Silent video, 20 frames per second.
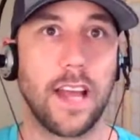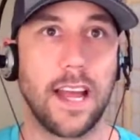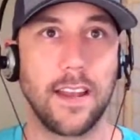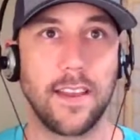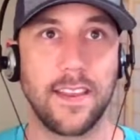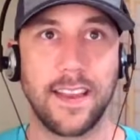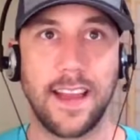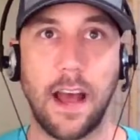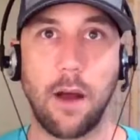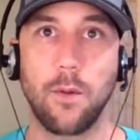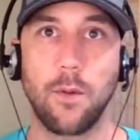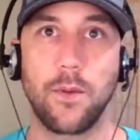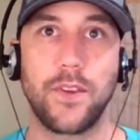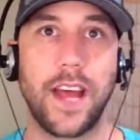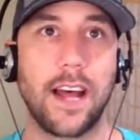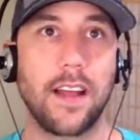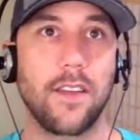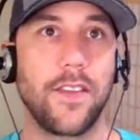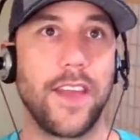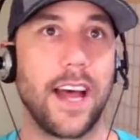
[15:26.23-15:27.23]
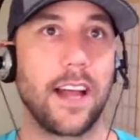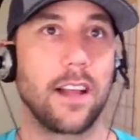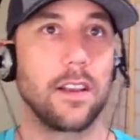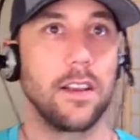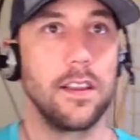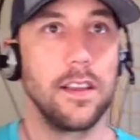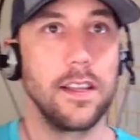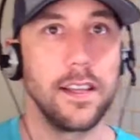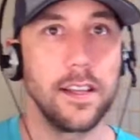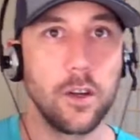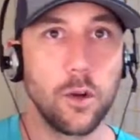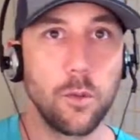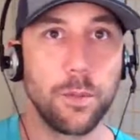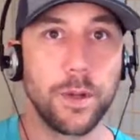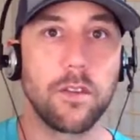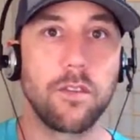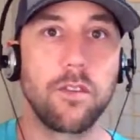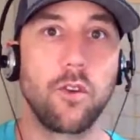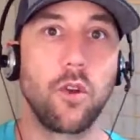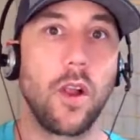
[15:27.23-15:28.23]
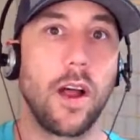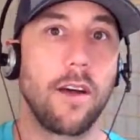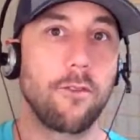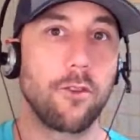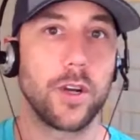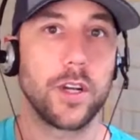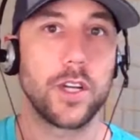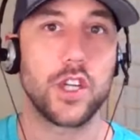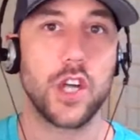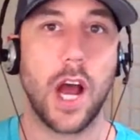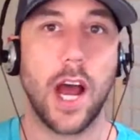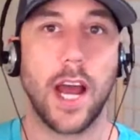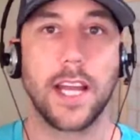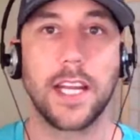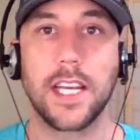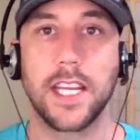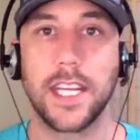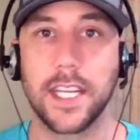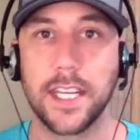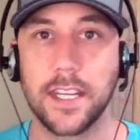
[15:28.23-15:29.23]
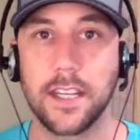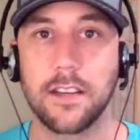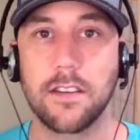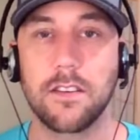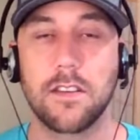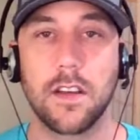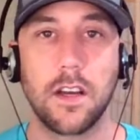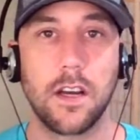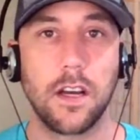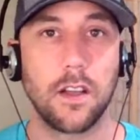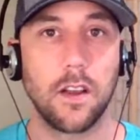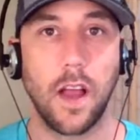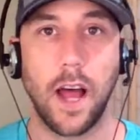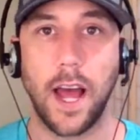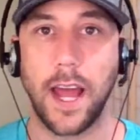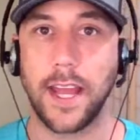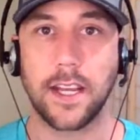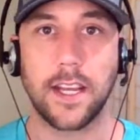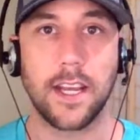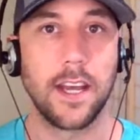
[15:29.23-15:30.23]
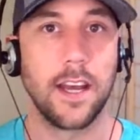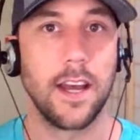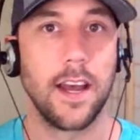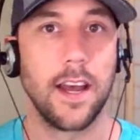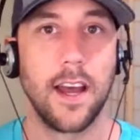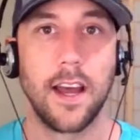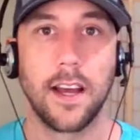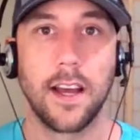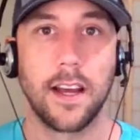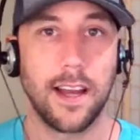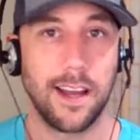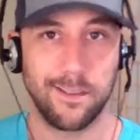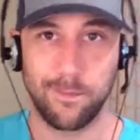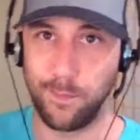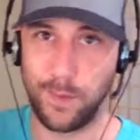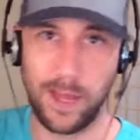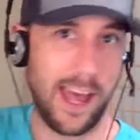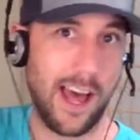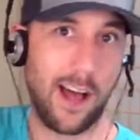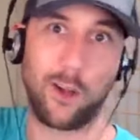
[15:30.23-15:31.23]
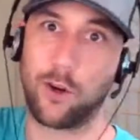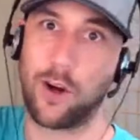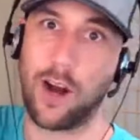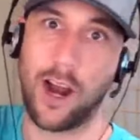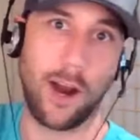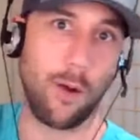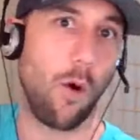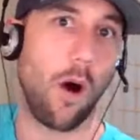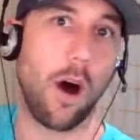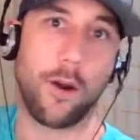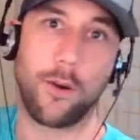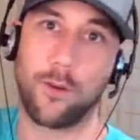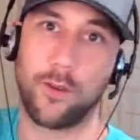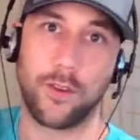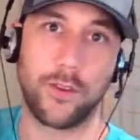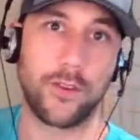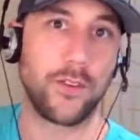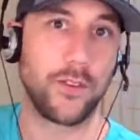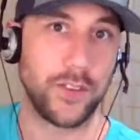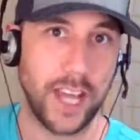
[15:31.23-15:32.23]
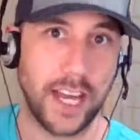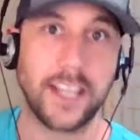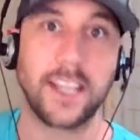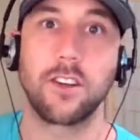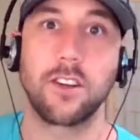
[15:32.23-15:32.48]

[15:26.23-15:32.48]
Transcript: And that was that that little bit of leverage I needed to, like, hell or high water, this is getting